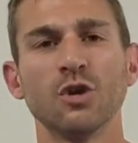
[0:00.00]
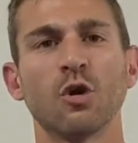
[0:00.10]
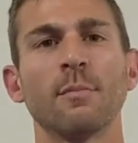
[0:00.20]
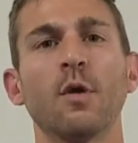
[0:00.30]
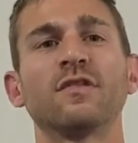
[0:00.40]

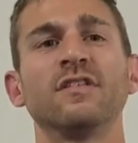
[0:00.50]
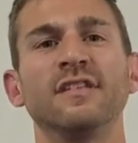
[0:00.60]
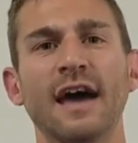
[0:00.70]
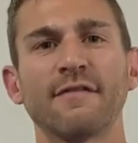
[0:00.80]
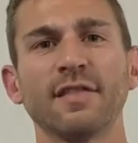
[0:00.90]
you are
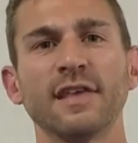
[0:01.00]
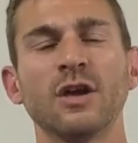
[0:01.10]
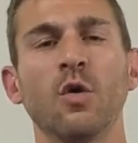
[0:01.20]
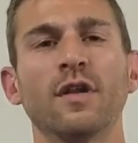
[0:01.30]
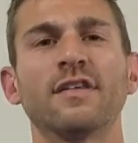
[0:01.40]
most definitely
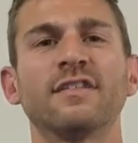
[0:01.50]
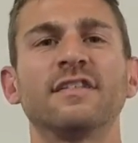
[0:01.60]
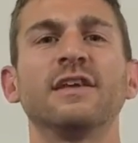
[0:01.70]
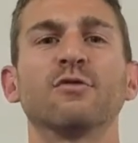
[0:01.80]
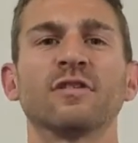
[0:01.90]
going to
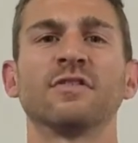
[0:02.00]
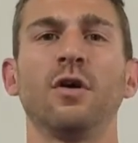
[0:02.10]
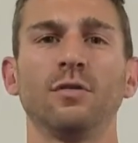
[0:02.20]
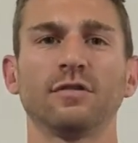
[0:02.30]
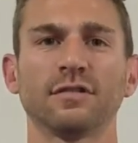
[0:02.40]
see
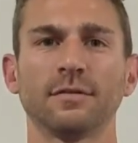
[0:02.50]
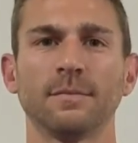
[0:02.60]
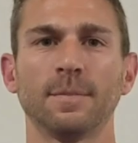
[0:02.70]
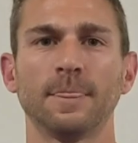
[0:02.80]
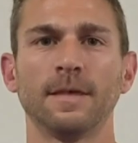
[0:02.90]
results.